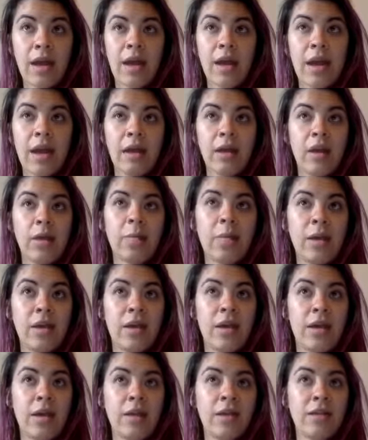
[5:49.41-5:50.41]
LRP
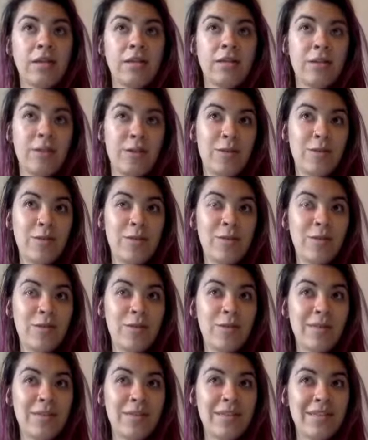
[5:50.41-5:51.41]
cart. Excuse the
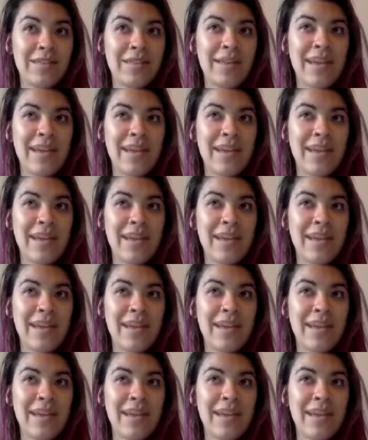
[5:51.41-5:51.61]
noise.